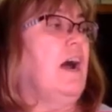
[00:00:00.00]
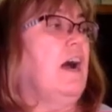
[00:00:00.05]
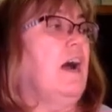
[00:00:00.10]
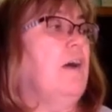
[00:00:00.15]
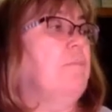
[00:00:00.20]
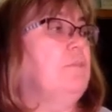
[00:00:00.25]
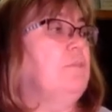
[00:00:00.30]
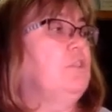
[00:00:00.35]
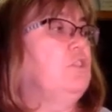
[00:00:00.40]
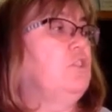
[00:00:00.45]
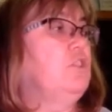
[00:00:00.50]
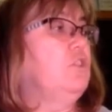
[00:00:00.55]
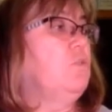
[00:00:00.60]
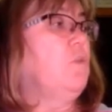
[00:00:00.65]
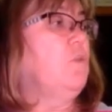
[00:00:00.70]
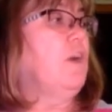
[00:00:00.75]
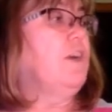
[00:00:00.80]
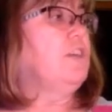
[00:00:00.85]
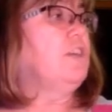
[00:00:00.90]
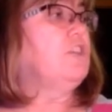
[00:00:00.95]
You do
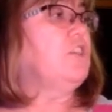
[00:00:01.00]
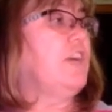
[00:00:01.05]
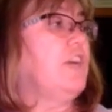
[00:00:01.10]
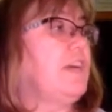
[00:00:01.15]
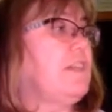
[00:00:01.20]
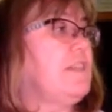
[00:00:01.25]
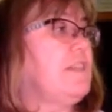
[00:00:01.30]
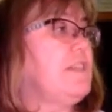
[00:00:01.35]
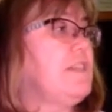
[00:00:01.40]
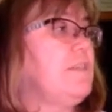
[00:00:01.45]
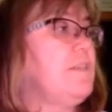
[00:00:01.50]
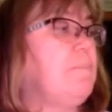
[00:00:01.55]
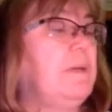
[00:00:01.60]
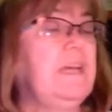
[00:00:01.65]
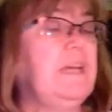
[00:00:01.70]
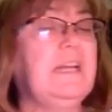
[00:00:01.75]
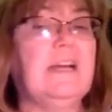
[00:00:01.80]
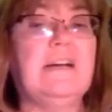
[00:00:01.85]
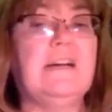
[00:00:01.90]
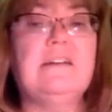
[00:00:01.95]
want to check the
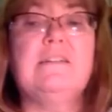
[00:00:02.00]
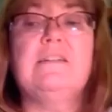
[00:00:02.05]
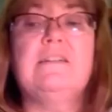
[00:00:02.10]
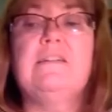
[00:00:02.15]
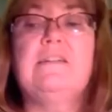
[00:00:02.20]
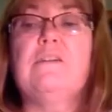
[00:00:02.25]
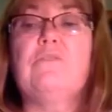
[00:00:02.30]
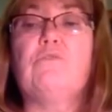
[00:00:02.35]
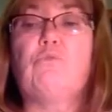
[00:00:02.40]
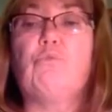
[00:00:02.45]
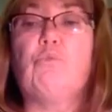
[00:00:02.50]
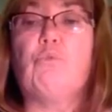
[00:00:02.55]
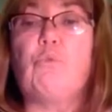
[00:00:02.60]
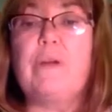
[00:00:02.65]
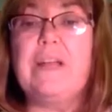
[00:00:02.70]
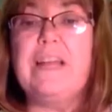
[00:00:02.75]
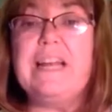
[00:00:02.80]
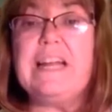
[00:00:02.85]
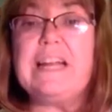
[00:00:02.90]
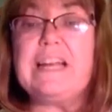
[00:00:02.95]
subpoena,
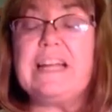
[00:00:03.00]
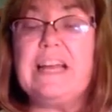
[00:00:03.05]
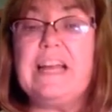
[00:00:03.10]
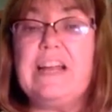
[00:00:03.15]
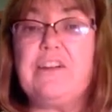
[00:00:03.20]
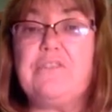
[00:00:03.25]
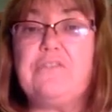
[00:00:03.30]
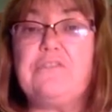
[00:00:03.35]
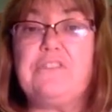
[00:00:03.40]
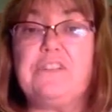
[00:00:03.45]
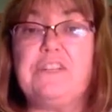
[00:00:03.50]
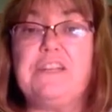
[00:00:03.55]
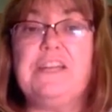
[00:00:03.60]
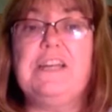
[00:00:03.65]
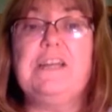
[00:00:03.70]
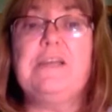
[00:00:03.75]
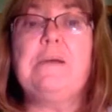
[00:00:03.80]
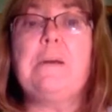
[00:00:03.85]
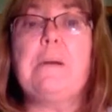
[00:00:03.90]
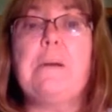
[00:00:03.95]
read it
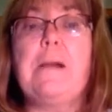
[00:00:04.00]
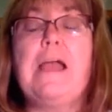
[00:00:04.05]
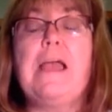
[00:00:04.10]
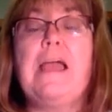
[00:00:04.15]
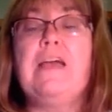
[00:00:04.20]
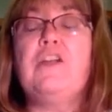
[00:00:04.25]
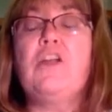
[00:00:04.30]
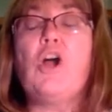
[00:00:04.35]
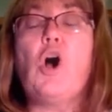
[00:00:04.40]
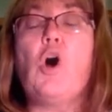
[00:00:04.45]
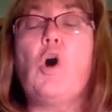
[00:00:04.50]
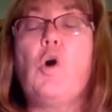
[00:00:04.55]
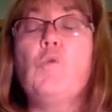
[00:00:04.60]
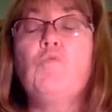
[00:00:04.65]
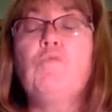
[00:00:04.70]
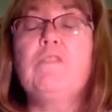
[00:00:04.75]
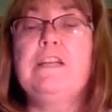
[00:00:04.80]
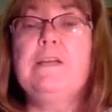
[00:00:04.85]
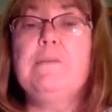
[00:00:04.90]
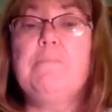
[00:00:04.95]
carefully, and
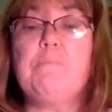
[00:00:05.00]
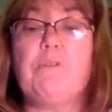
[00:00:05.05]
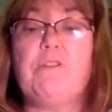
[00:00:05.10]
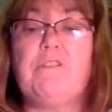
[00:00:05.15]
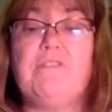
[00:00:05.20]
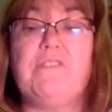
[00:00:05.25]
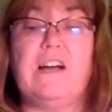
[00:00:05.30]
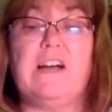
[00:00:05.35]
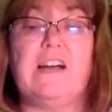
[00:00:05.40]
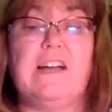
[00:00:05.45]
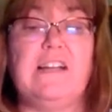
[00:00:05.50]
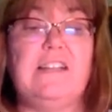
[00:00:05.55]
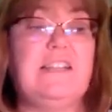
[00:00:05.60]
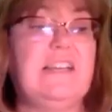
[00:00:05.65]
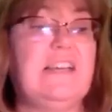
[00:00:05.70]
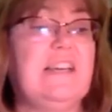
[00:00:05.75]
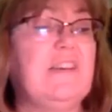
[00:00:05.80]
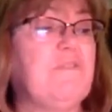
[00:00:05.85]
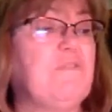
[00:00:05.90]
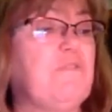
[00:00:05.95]
only provide the
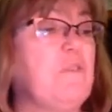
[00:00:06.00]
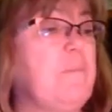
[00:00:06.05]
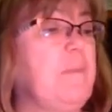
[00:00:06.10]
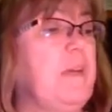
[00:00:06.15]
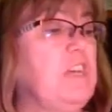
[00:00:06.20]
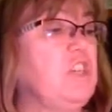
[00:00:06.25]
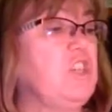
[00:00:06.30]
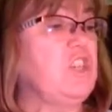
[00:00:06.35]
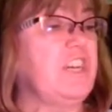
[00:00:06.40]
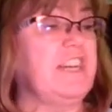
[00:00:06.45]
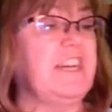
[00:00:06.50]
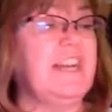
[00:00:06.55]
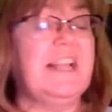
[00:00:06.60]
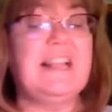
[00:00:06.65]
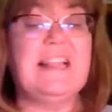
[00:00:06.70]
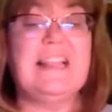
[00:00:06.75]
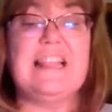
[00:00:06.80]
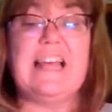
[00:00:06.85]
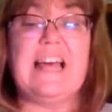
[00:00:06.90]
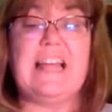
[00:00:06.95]
information
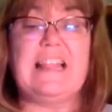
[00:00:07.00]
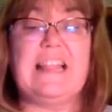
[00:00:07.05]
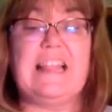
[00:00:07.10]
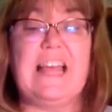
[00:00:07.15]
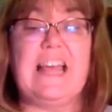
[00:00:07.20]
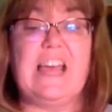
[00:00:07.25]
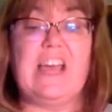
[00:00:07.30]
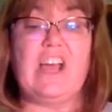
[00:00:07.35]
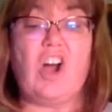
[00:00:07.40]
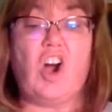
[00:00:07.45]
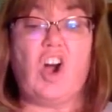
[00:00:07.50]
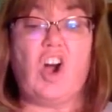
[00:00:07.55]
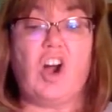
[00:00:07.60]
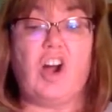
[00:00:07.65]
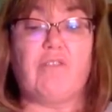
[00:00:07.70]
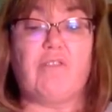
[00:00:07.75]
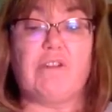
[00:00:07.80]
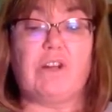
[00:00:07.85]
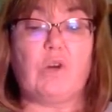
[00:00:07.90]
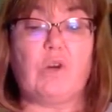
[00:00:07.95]
that they are
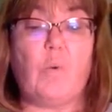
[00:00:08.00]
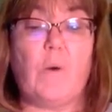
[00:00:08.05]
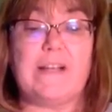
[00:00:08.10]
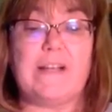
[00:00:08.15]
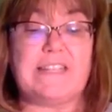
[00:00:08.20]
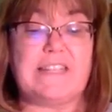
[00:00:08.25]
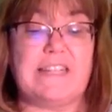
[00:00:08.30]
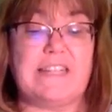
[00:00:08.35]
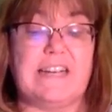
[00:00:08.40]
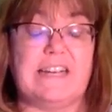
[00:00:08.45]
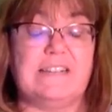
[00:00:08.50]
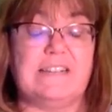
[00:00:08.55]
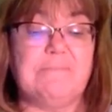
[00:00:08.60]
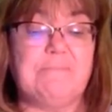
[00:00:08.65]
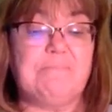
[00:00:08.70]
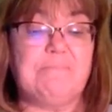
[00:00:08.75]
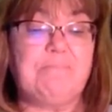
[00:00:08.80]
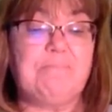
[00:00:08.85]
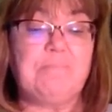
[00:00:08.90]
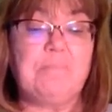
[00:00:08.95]
requesting.
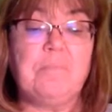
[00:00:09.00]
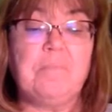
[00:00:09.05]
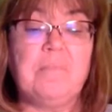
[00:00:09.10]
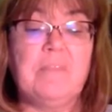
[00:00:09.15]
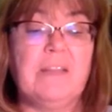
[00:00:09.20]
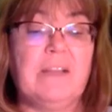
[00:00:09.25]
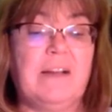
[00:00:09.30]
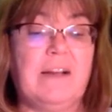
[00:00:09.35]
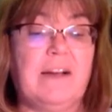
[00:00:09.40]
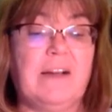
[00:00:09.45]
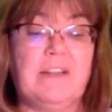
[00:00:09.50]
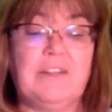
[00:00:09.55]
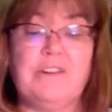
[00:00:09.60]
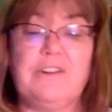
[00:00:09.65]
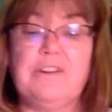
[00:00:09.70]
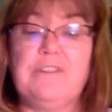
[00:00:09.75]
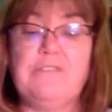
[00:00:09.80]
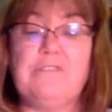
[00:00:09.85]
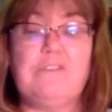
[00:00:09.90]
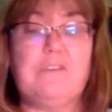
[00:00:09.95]
Other
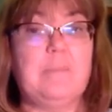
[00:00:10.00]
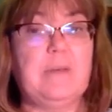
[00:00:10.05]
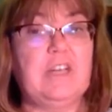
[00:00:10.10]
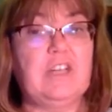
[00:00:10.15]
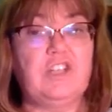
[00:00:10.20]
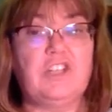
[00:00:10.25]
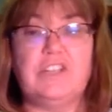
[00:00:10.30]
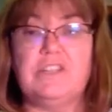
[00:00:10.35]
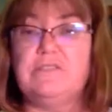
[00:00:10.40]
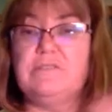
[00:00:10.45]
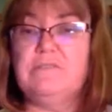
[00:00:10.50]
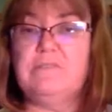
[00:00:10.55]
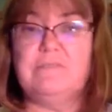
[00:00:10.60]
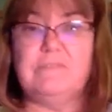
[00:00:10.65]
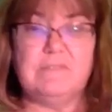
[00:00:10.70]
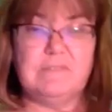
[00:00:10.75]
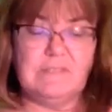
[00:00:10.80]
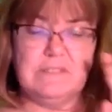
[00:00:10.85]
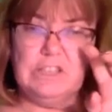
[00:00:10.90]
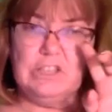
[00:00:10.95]
information,
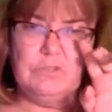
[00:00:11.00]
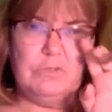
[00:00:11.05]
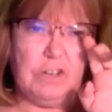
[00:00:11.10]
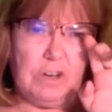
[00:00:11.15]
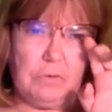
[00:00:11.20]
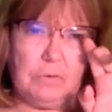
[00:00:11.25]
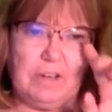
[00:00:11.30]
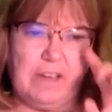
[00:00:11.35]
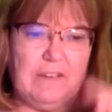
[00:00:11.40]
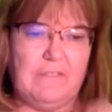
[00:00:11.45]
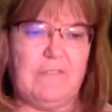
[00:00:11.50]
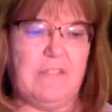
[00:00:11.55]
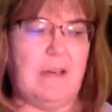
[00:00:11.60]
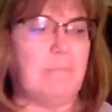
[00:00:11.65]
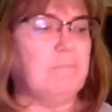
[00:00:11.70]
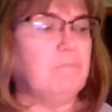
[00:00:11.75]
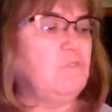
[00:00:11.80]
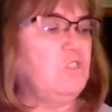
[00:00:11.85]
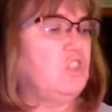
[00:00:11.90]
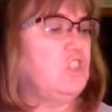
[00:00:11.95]
you don't give
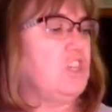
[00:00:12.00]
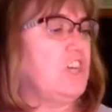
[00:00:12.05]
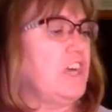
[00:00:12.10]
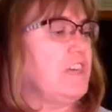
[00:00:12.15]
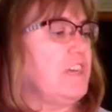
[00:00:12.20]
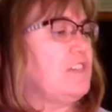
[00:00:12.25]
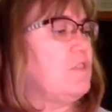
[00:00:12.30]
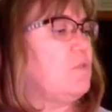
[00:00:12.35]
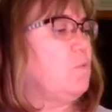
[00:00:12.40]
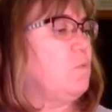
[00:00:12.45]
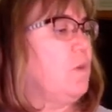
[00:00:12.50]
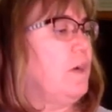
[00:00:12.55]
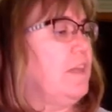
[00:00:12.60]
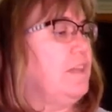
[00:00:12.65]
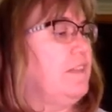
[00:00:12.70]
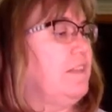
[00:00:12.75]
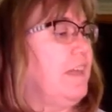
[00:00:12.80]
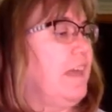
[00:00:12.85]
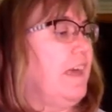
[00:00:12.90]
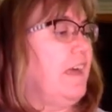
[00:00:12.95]
them, just what
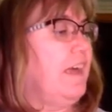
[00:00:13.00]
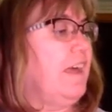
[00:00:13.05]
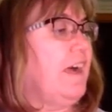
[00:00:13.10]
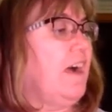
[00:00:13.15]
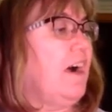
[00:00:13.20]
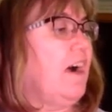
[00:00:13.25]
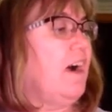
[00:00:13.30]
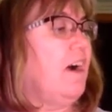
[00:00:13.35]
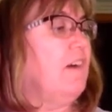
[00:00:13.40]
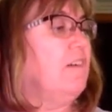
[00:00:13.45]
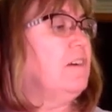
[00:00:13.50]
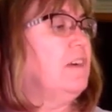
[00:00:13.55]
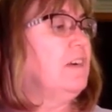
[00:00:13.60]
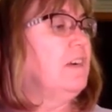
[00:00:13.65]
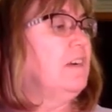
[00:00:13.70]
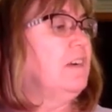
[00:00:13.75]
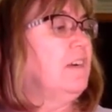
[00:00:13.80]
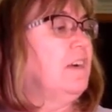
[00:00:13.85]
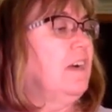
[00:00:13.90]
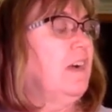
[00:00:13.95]
they are
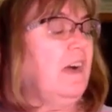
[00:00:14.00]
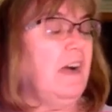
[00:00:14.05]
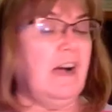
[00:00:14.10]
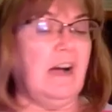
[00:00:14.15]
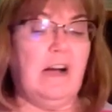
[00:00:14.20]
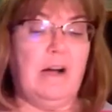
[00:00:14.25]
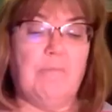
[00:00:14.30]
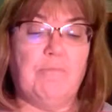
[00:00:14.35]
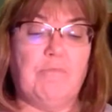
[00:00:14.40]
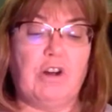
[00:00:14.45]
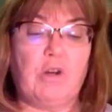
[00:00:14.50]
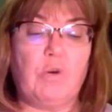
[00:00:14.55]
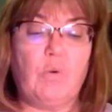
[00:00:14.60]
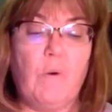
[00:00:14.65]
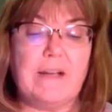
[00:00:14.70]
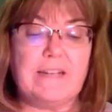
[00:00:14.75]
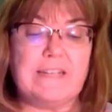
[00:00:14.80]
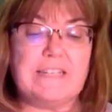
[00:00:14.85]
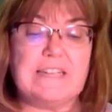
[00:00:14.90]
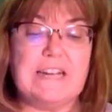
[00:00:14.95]

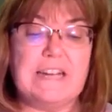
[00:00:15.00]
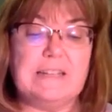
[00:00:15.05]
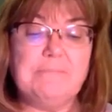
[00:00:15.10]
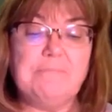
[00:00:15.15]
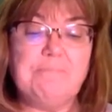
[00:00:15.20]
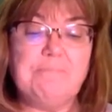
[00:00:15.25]
requesting.